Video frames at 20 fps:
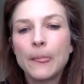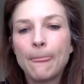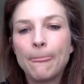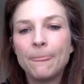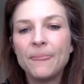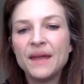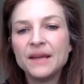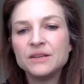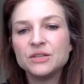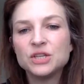
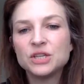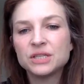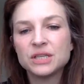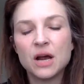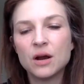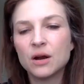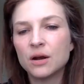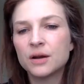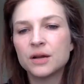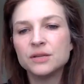They just
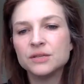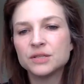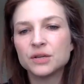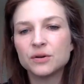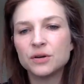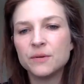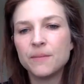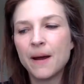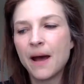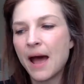are
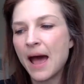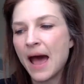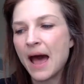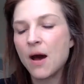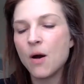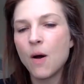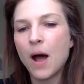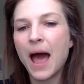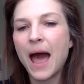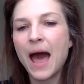concerned about
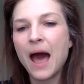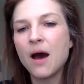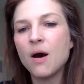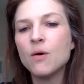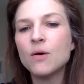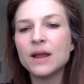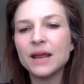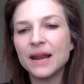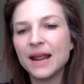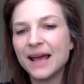how
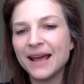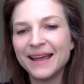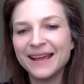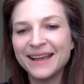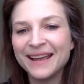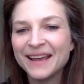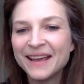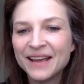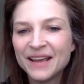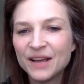can I,
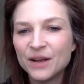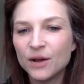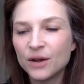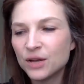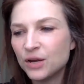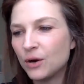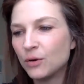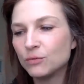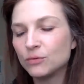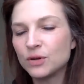
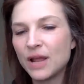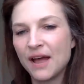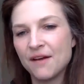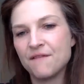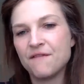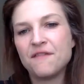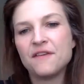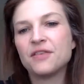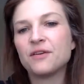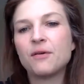at
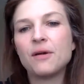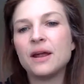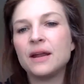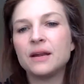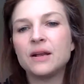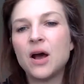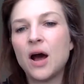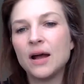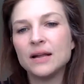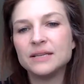5th grade
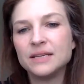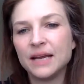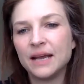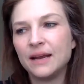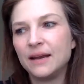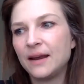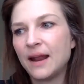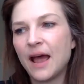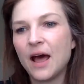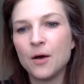
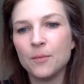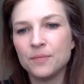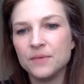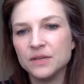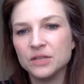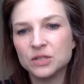content help this